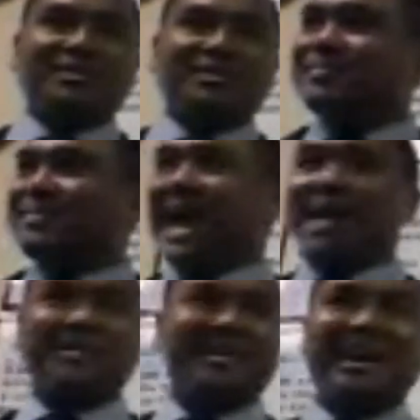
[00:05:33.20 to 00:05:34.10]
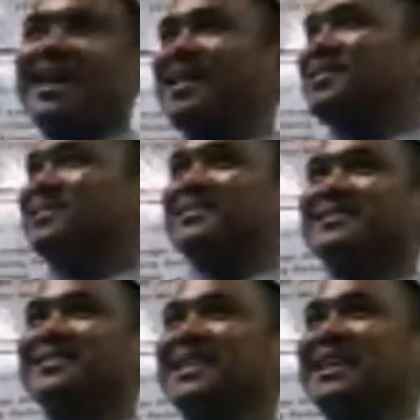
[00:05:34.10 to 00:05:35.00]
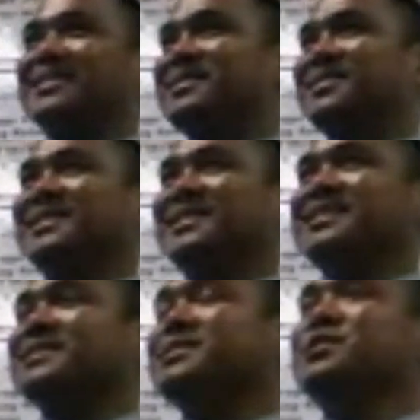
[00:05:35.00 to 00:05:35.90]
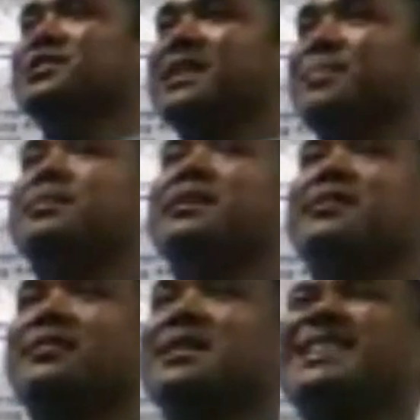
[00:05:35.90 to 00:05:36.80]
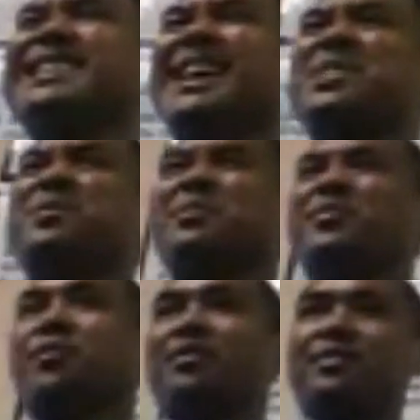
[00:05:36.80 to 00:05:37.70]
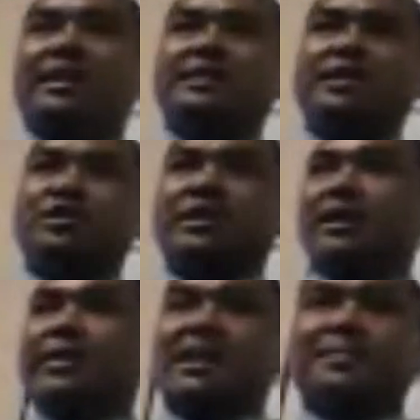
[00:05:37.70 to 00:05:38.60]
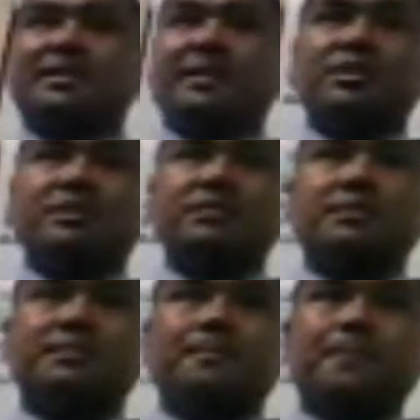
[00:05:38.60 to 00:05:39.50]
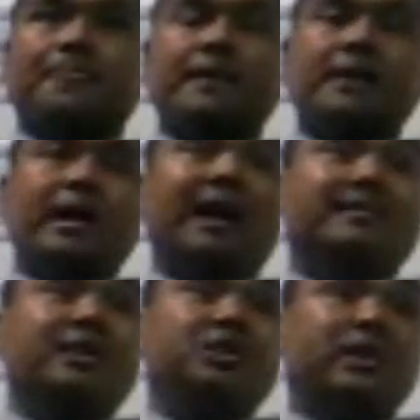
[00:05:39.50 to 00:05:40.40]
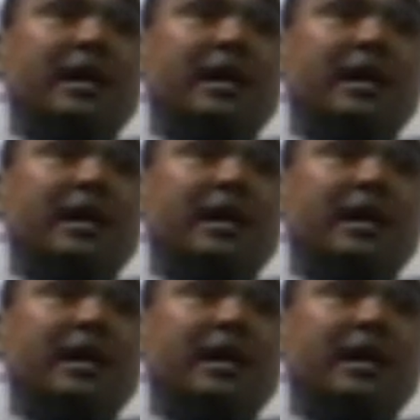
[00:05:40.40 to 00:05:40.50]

there's no cap and gown, all that craziness. You just gotta be here. 9:30 to 4:30, I teach you how to get recommendations. I'll